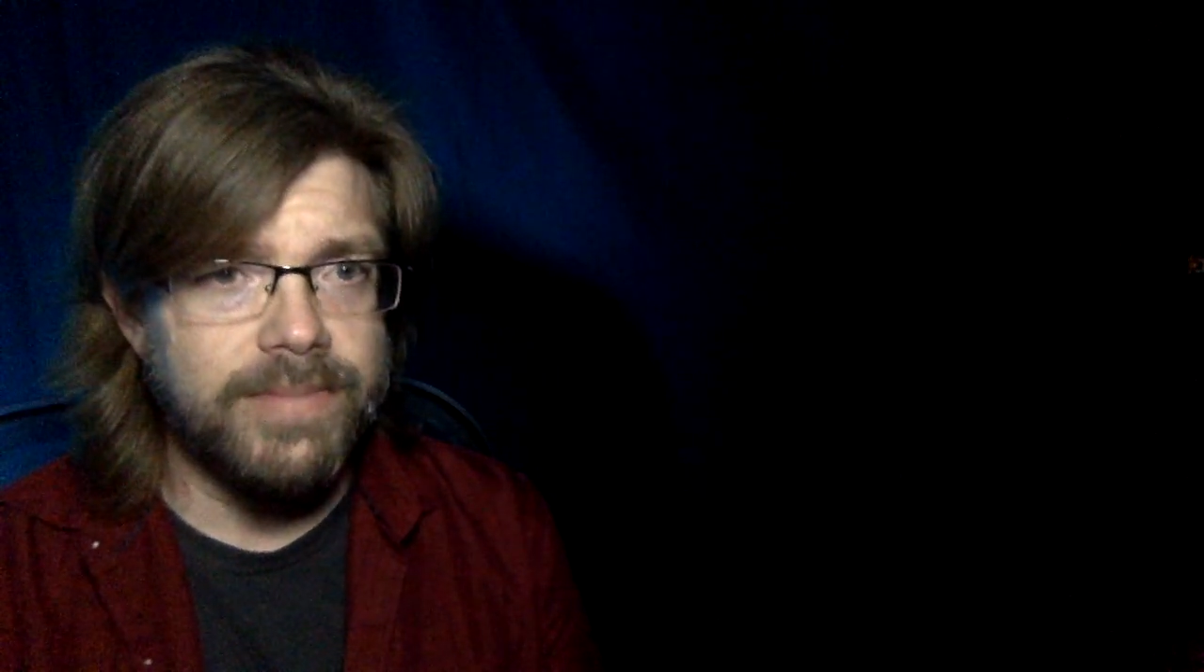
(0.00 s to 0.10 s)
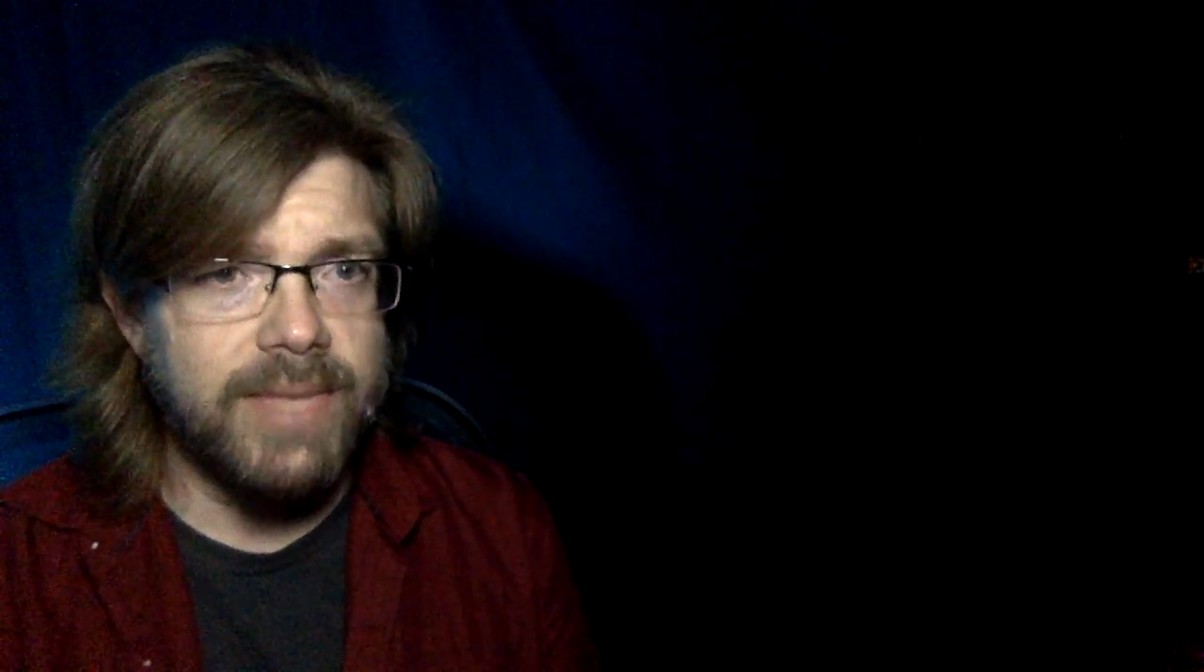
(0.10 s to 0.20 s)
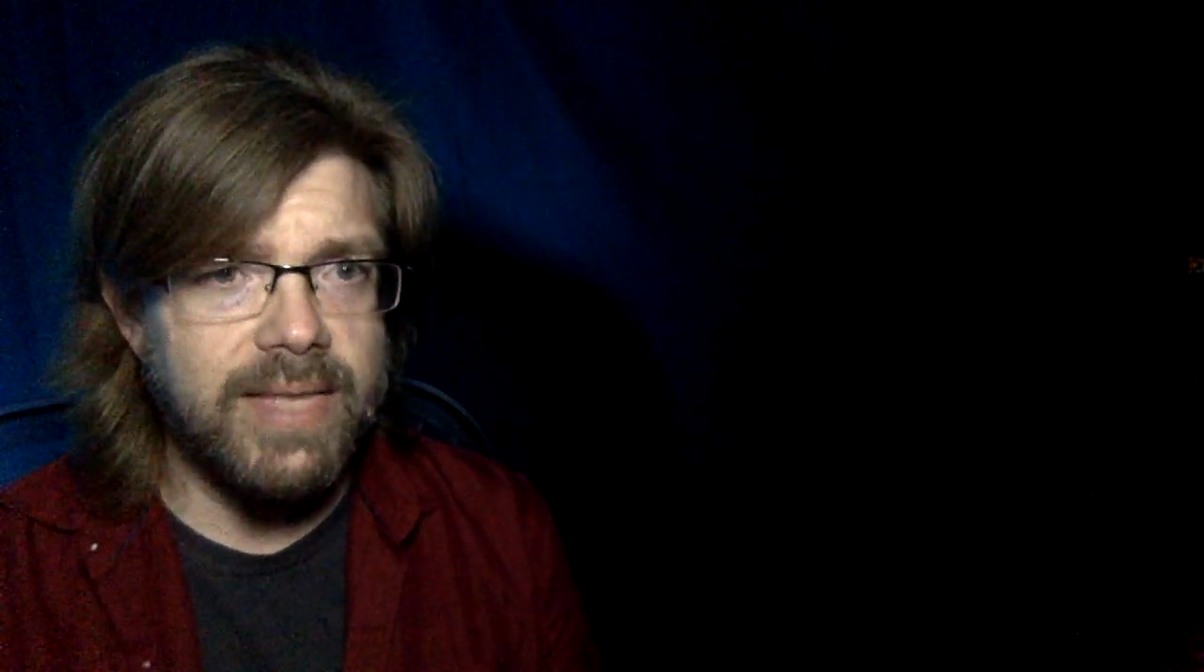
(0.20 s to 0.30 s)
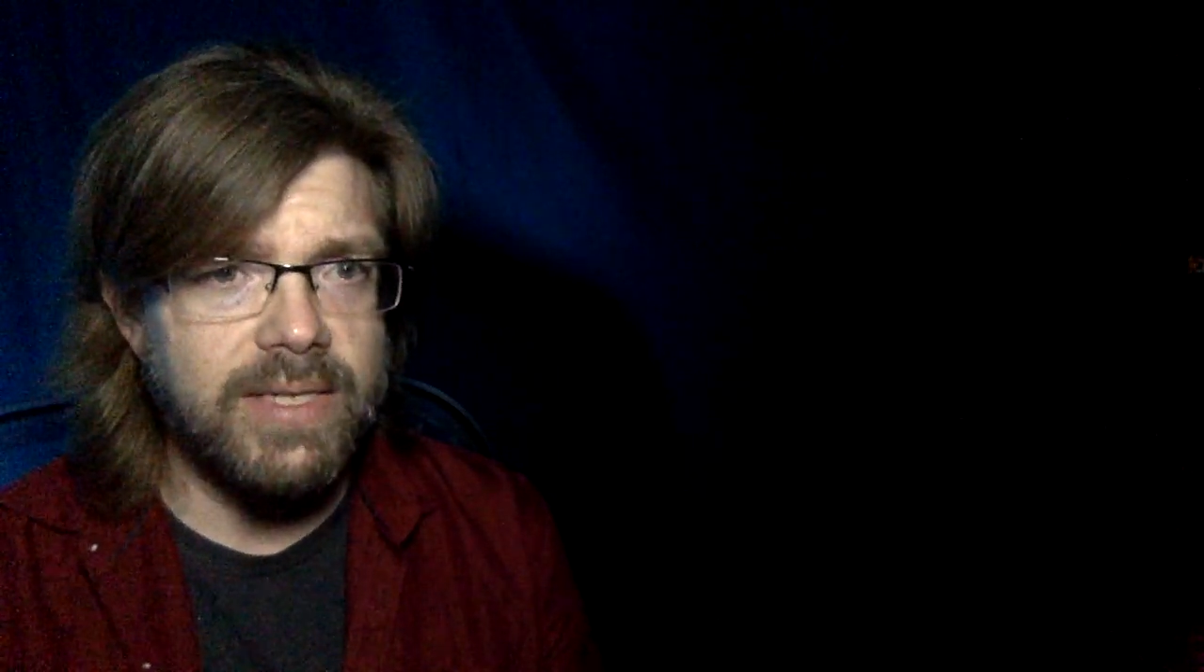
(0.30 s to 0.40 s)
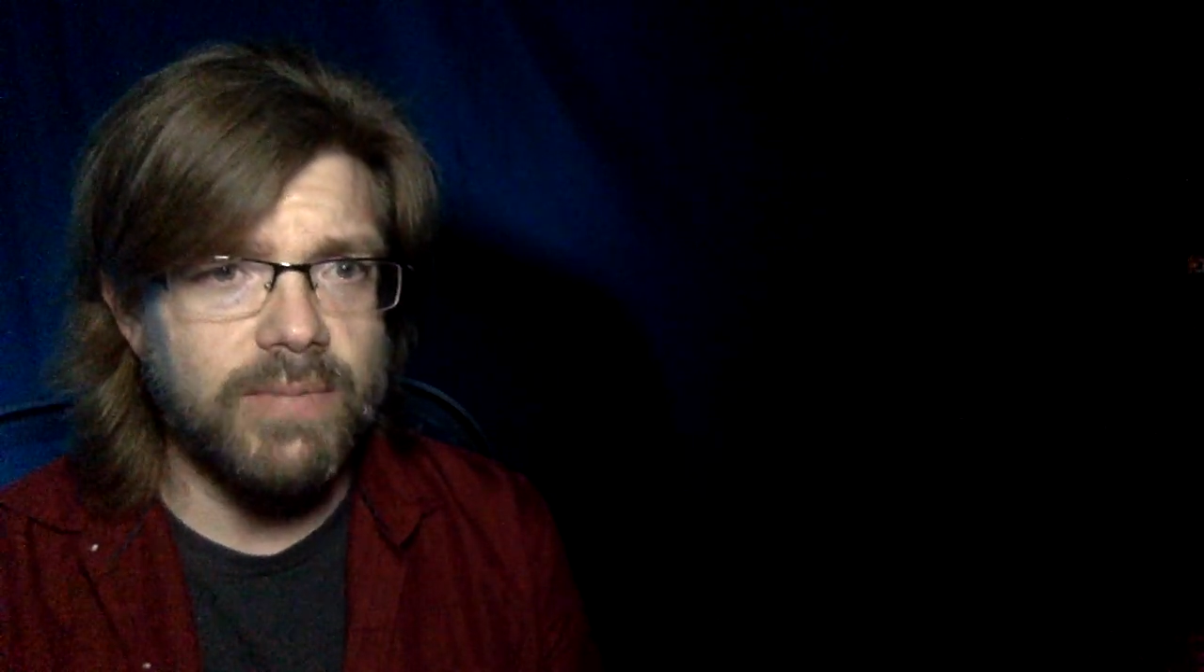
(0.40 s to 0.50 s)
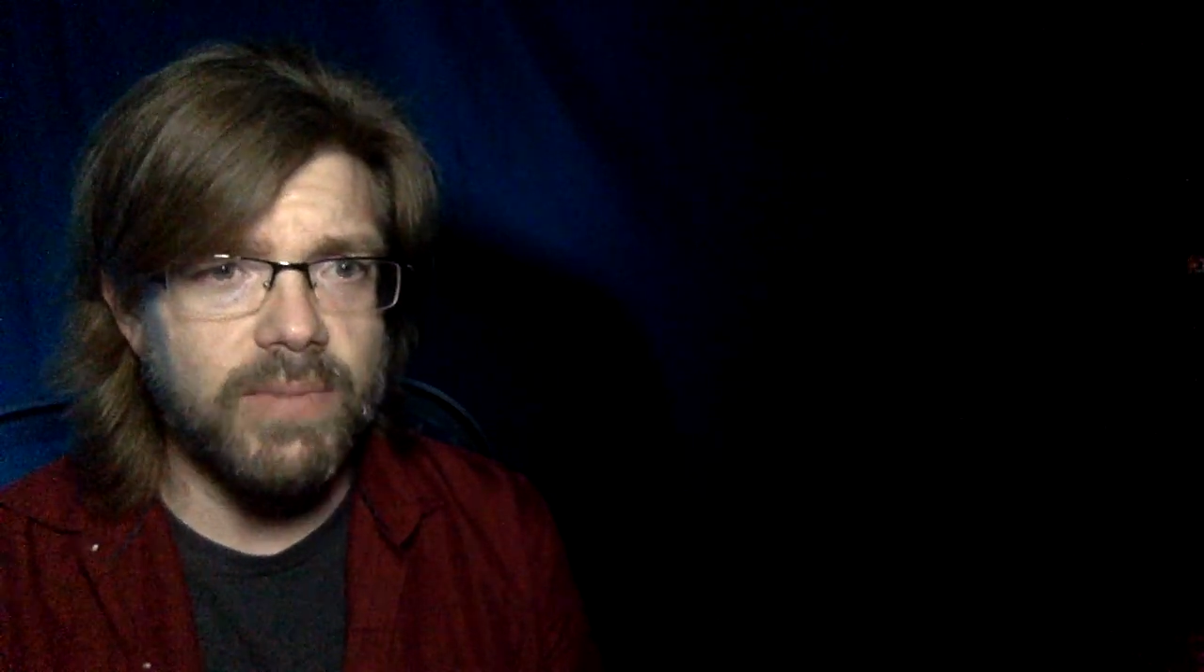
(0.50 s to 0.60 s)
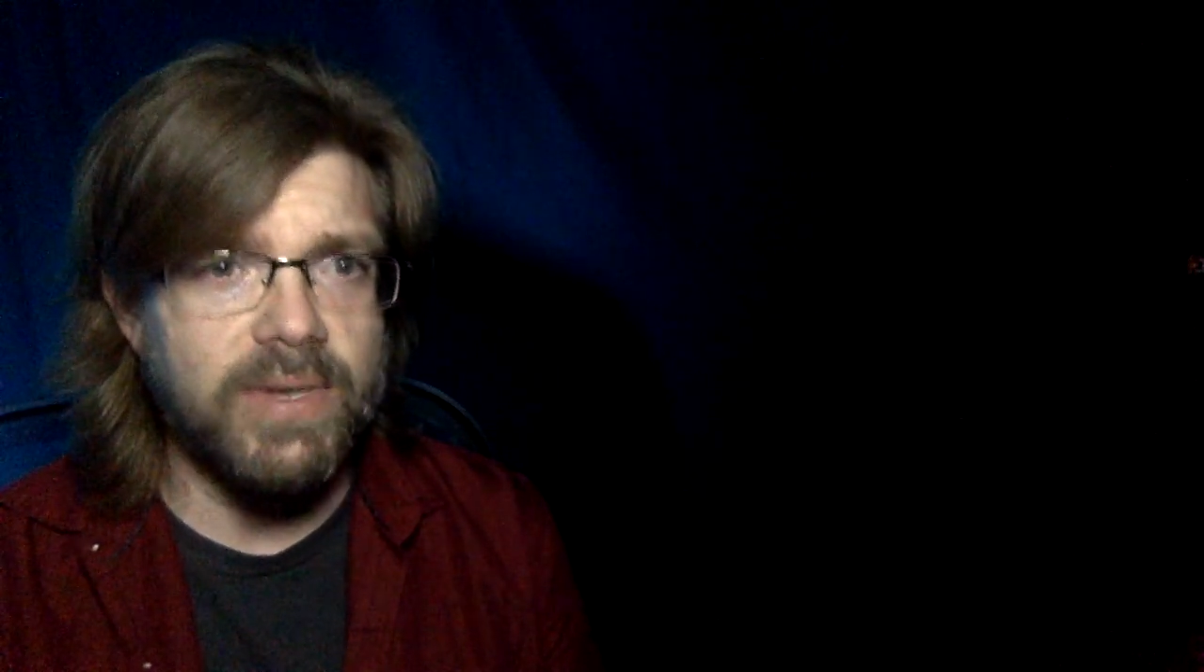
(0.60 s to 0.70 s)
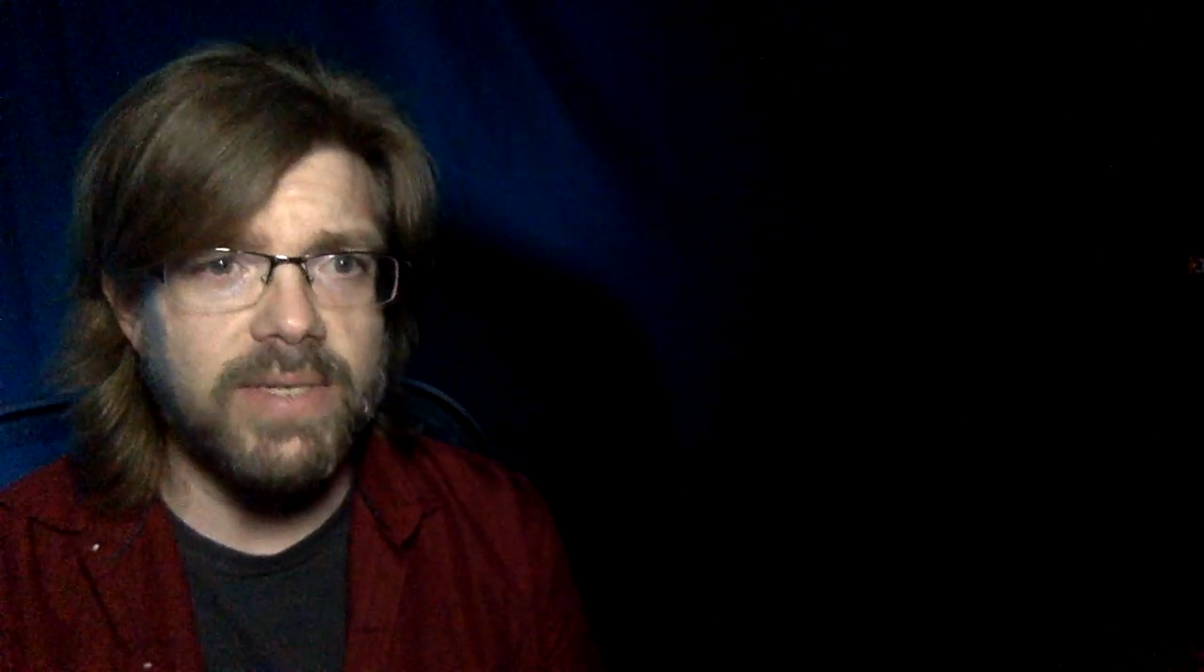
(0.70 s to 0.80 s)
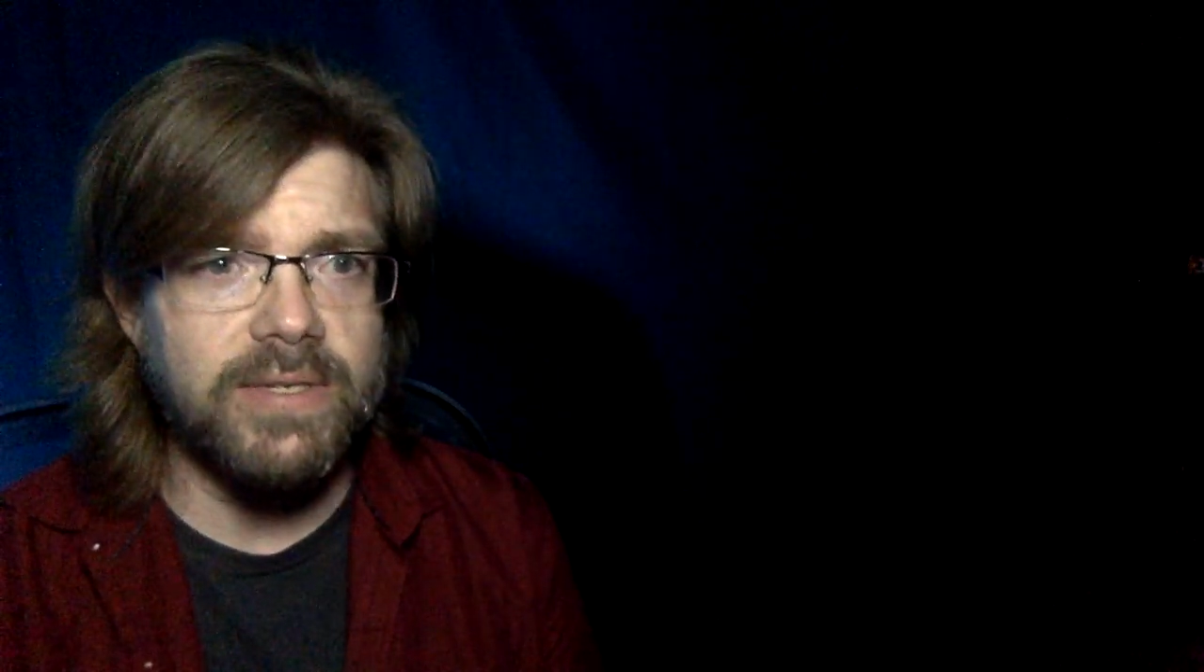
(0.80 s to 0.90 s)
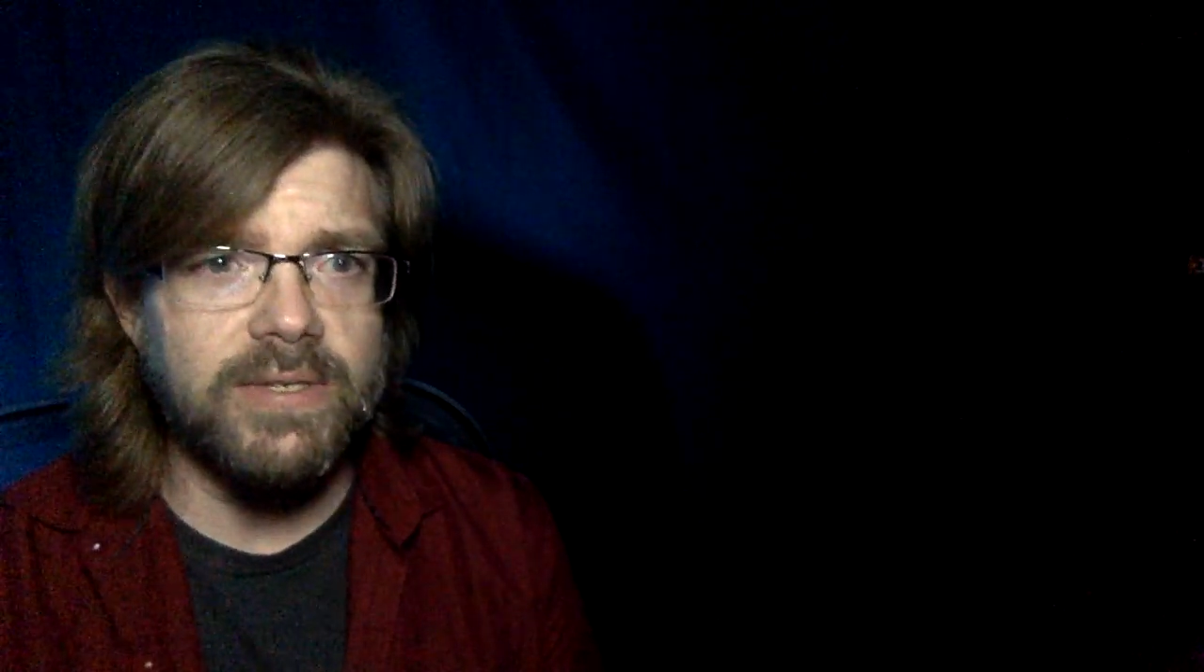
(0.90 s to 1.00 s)
at these
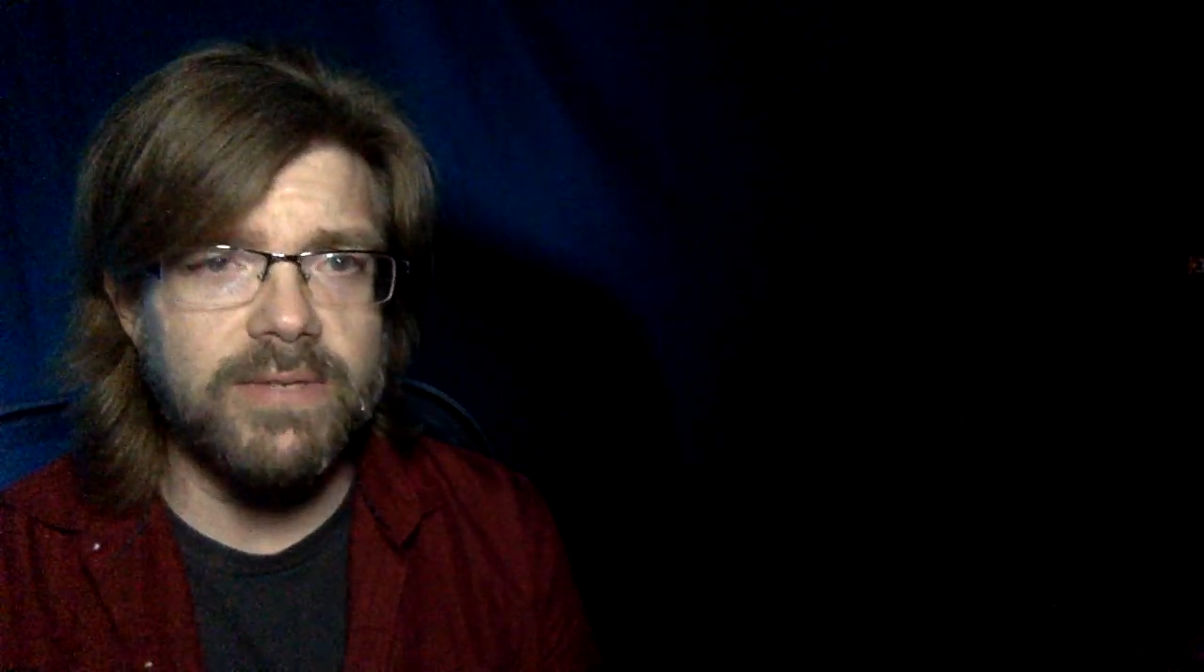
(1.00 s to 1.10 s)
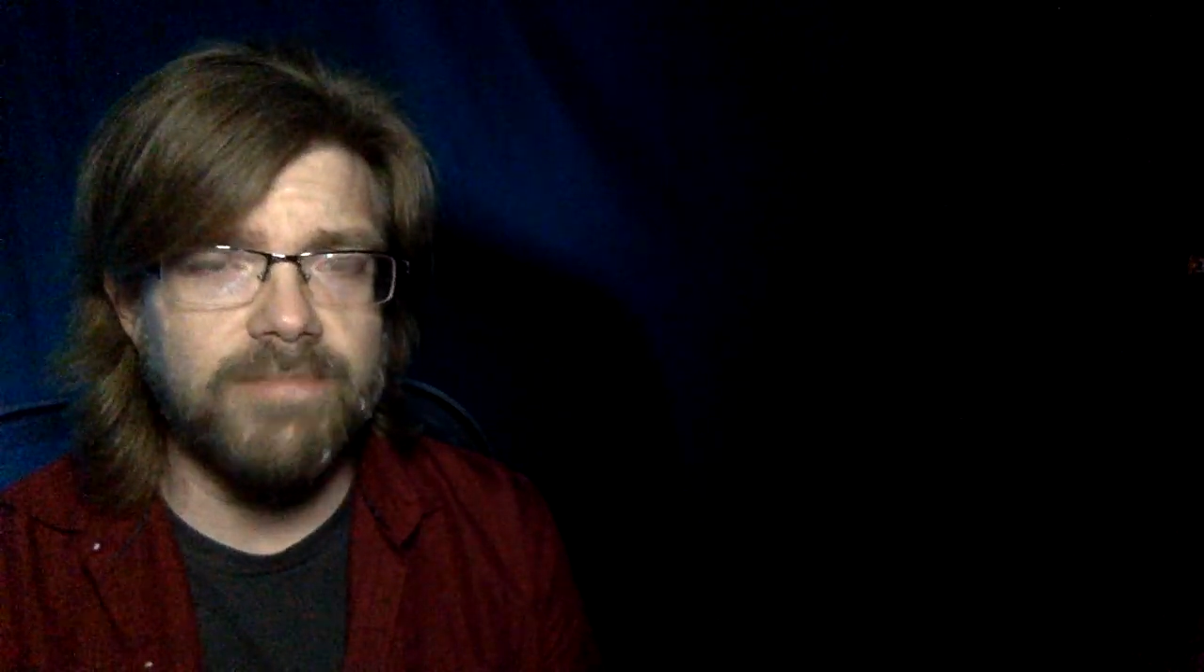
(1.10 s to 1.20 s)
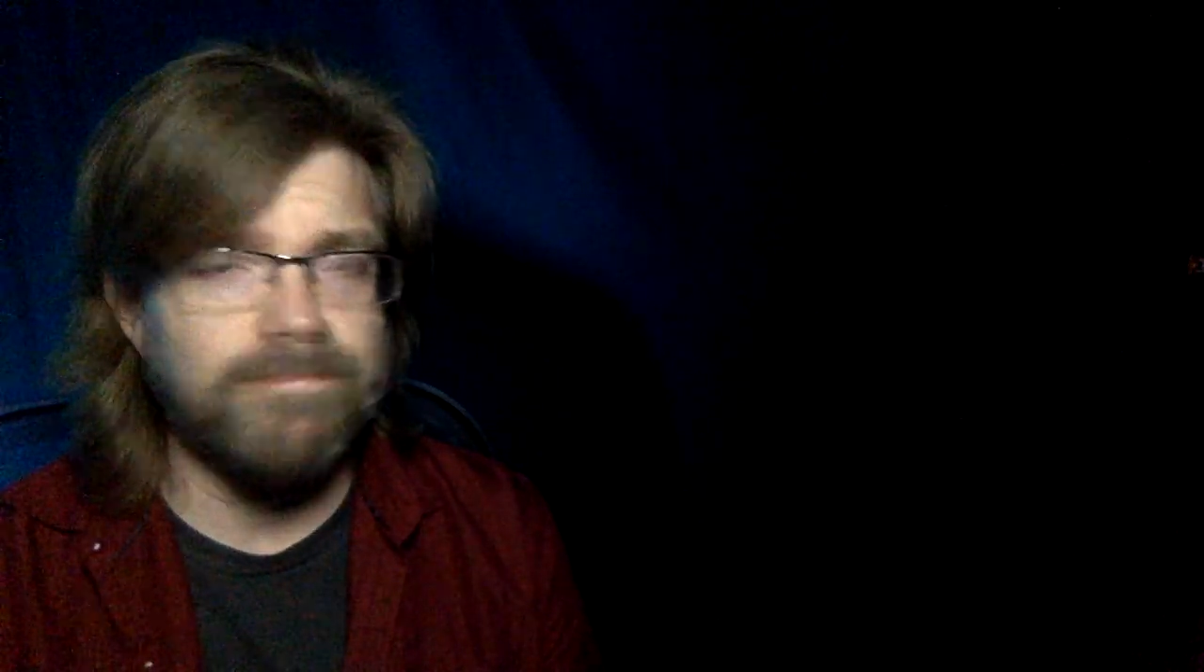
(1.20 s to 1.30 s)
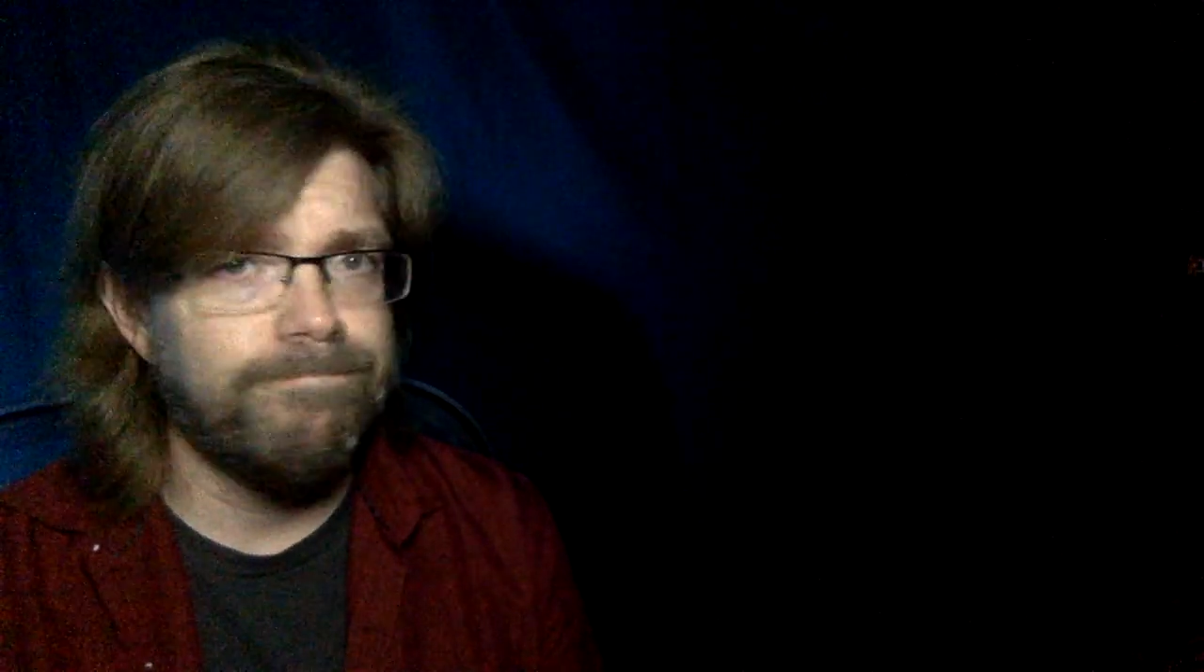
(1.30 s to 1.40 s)
prices,